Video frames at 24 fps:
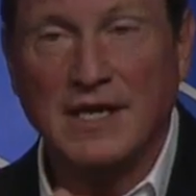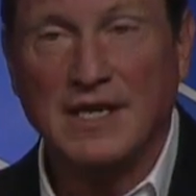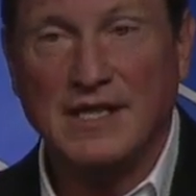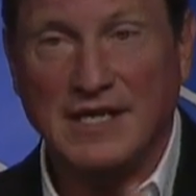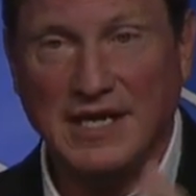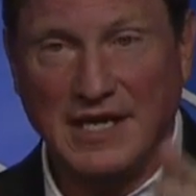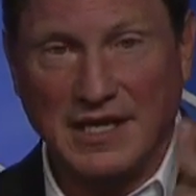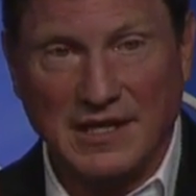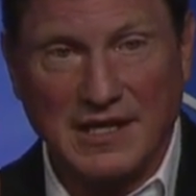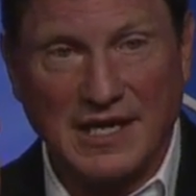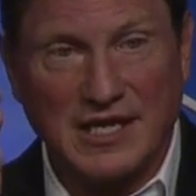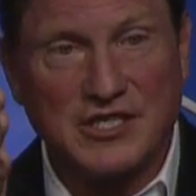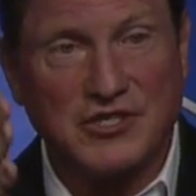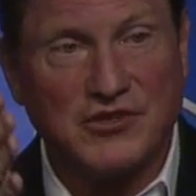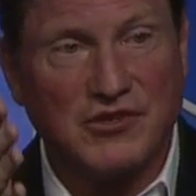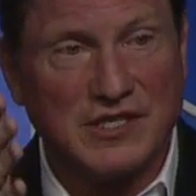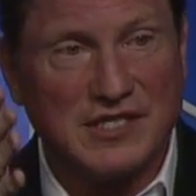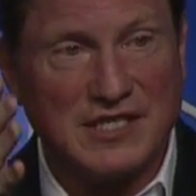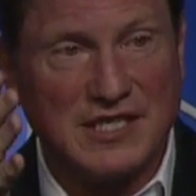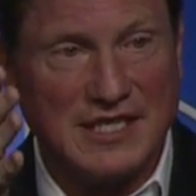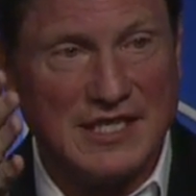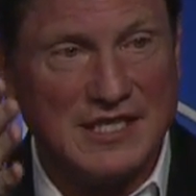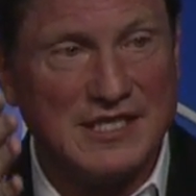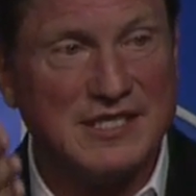the
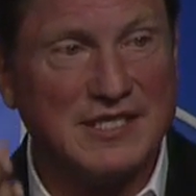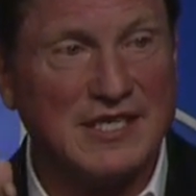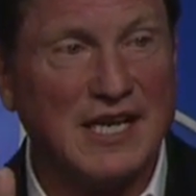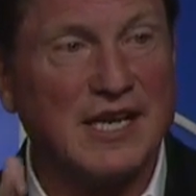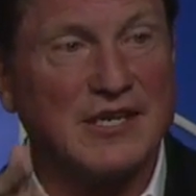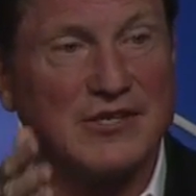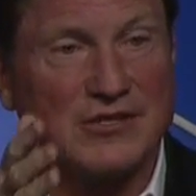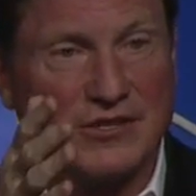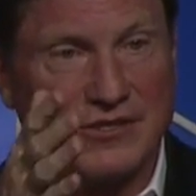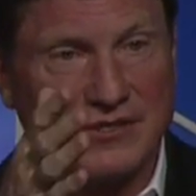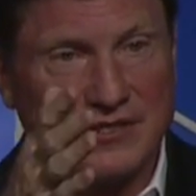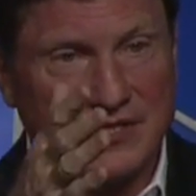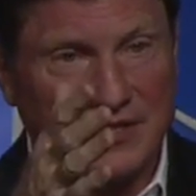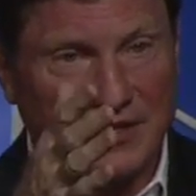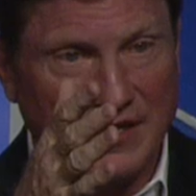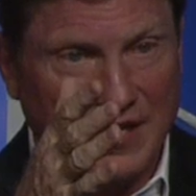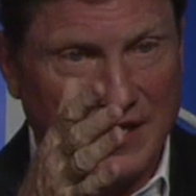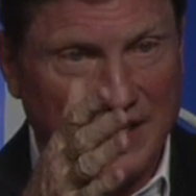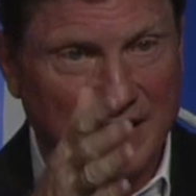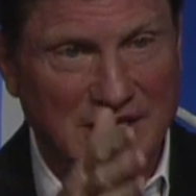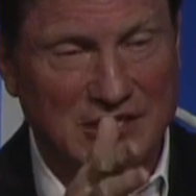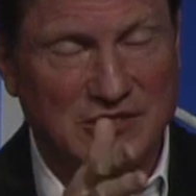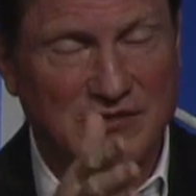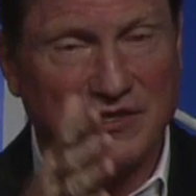electricity sector, so the
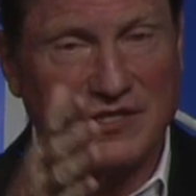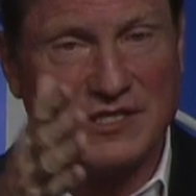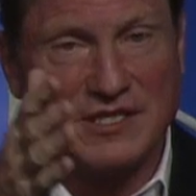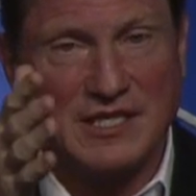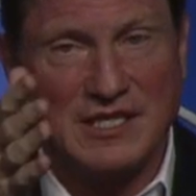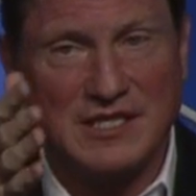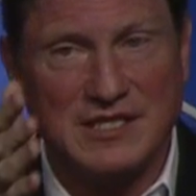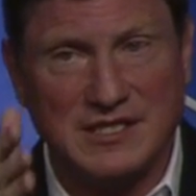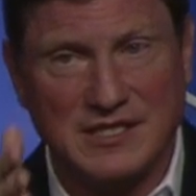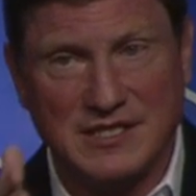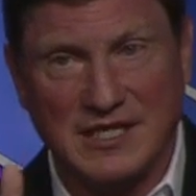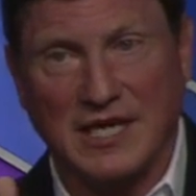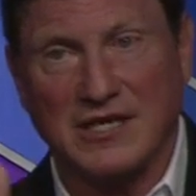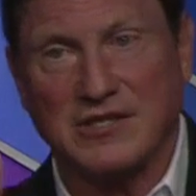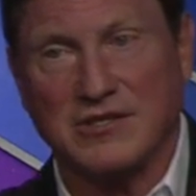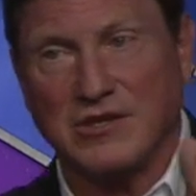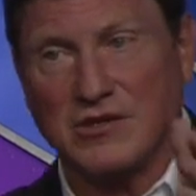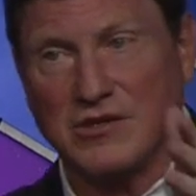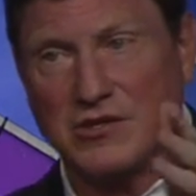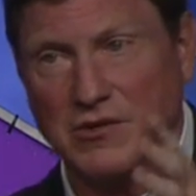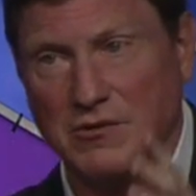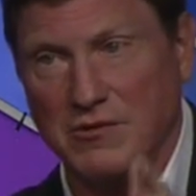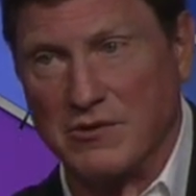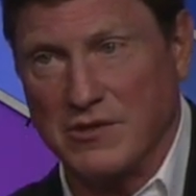electricity
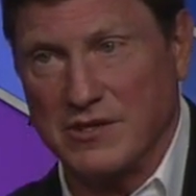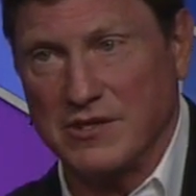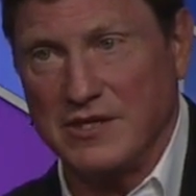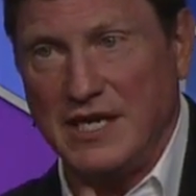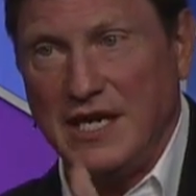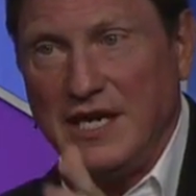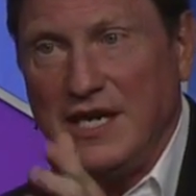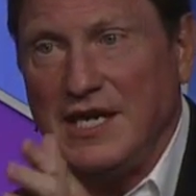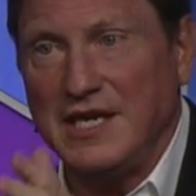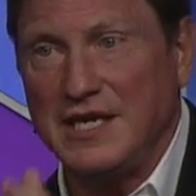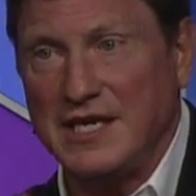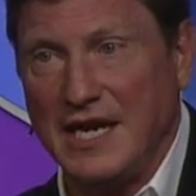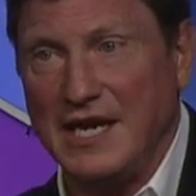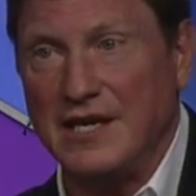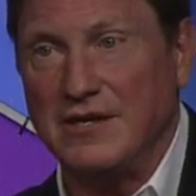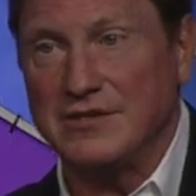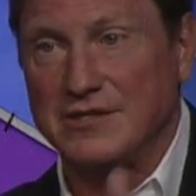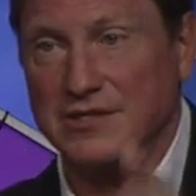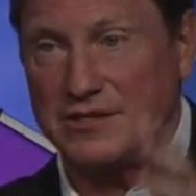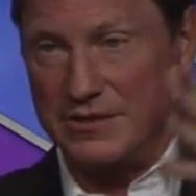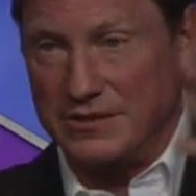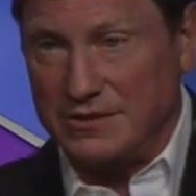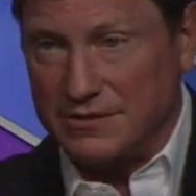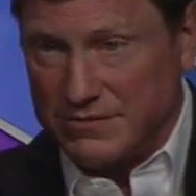sector coordinating
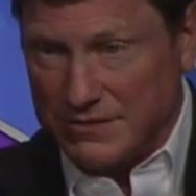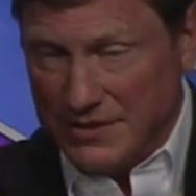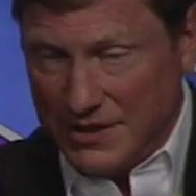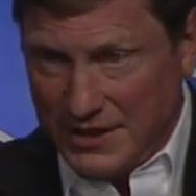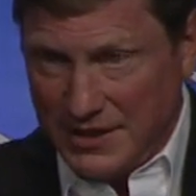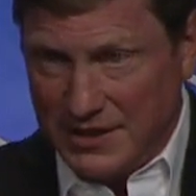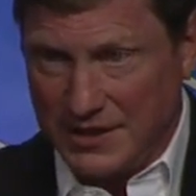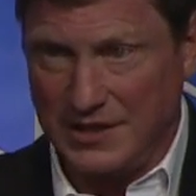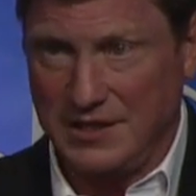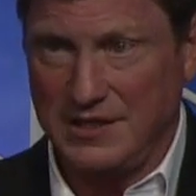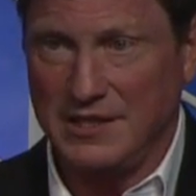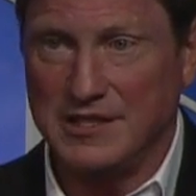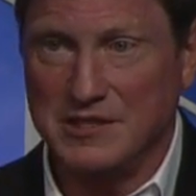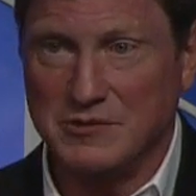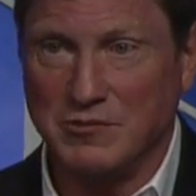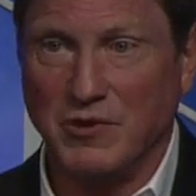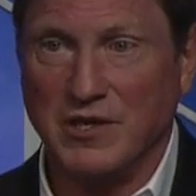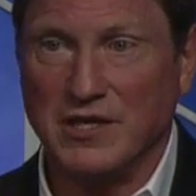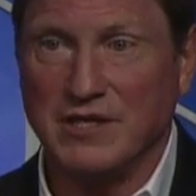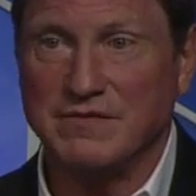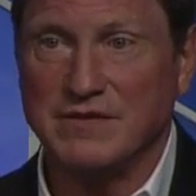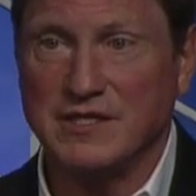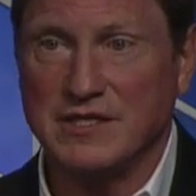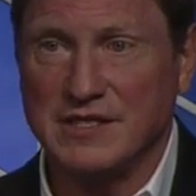council is
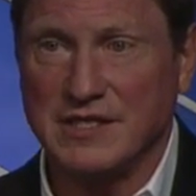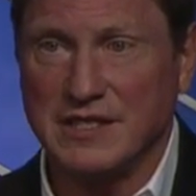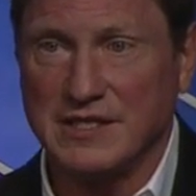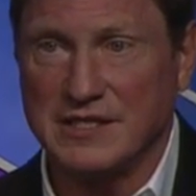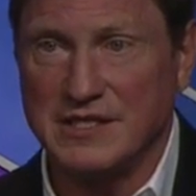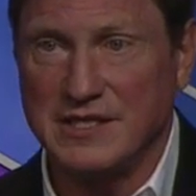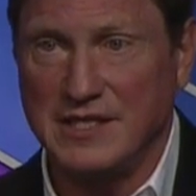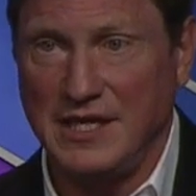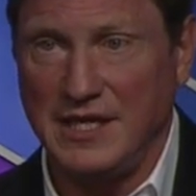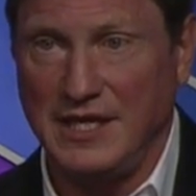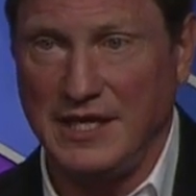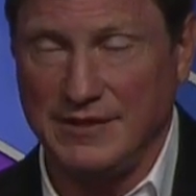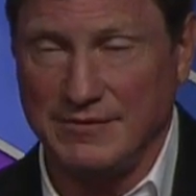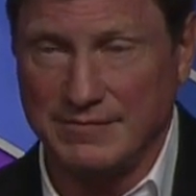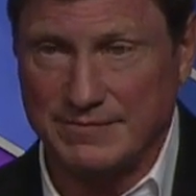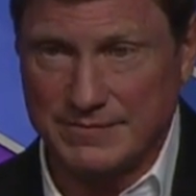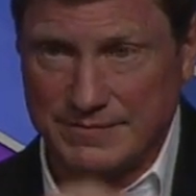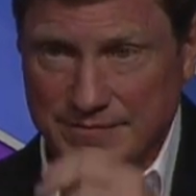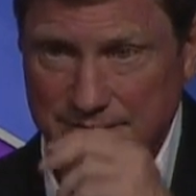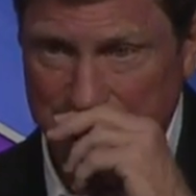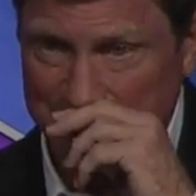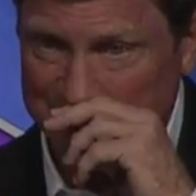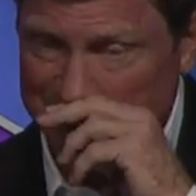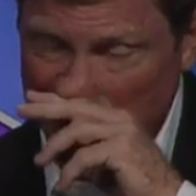one of the 16.
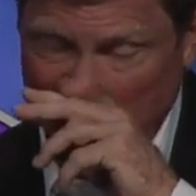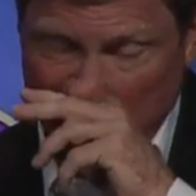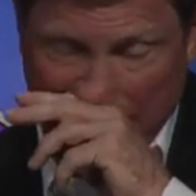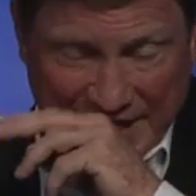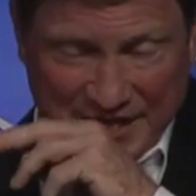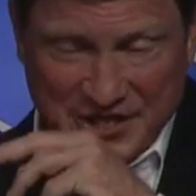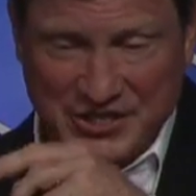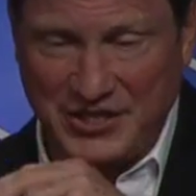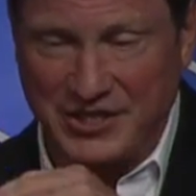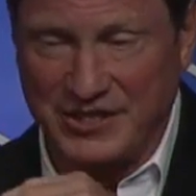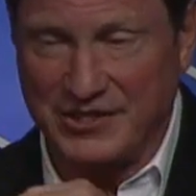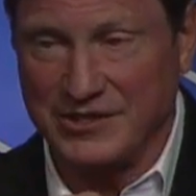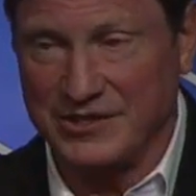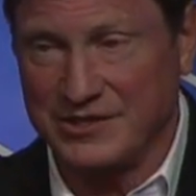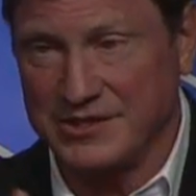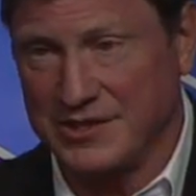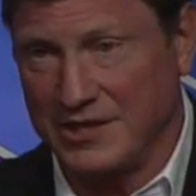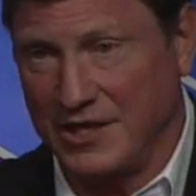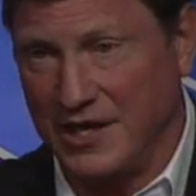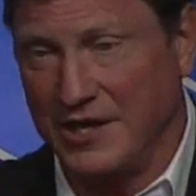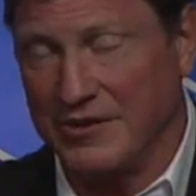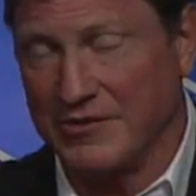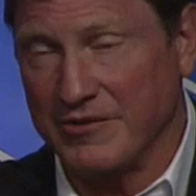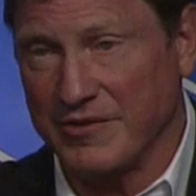And actually there's
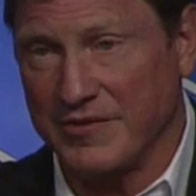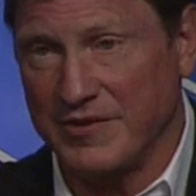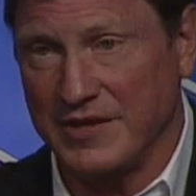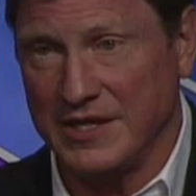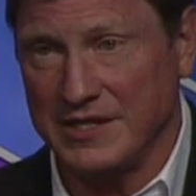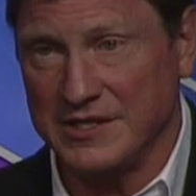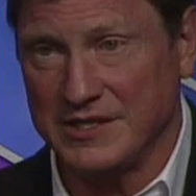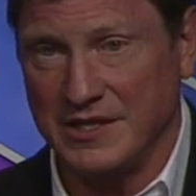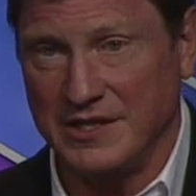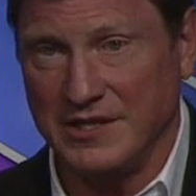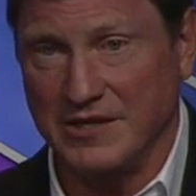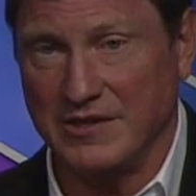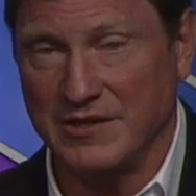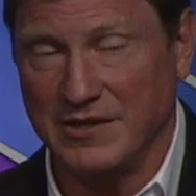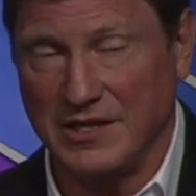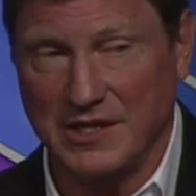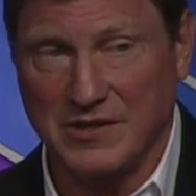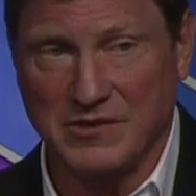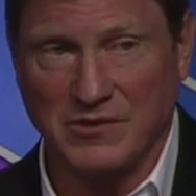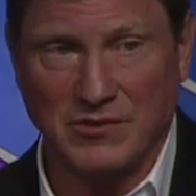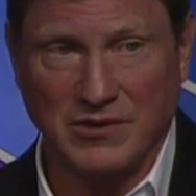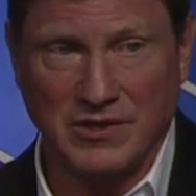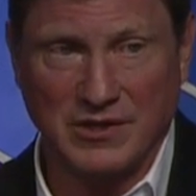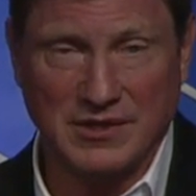other things in there
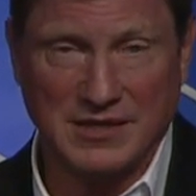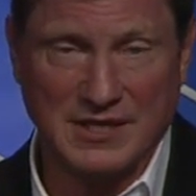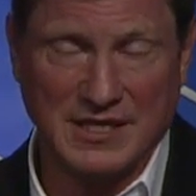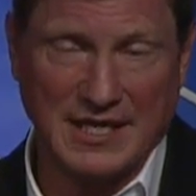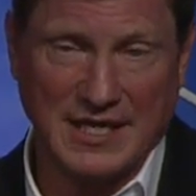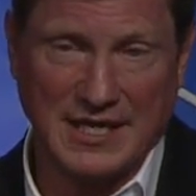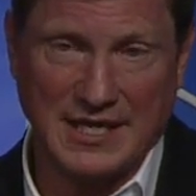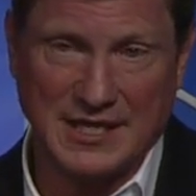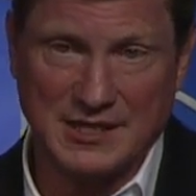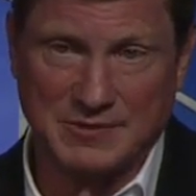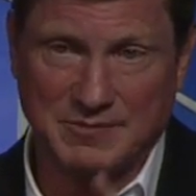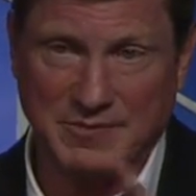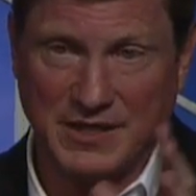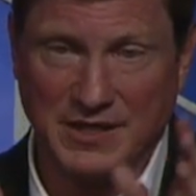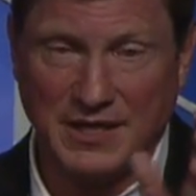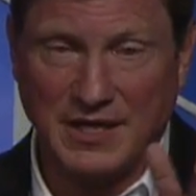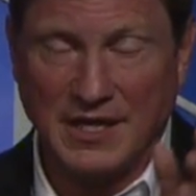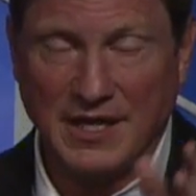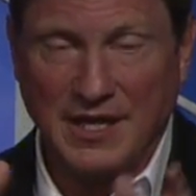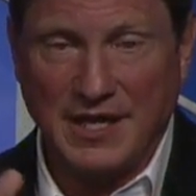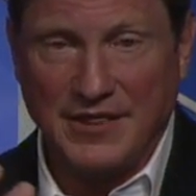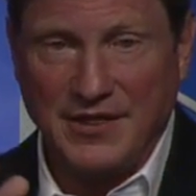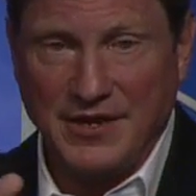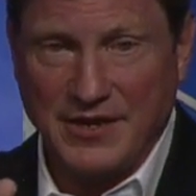like oil and gas, but
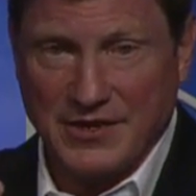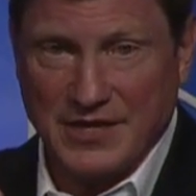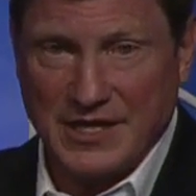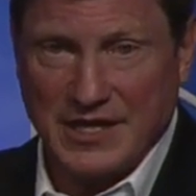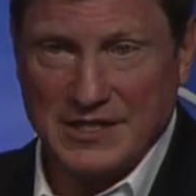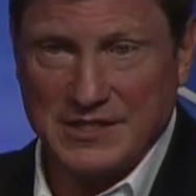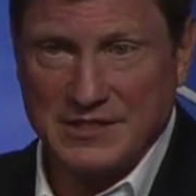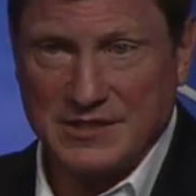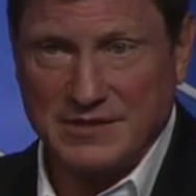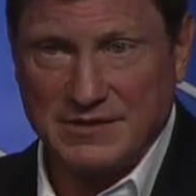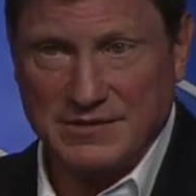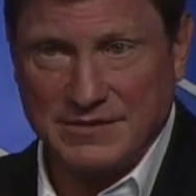they're not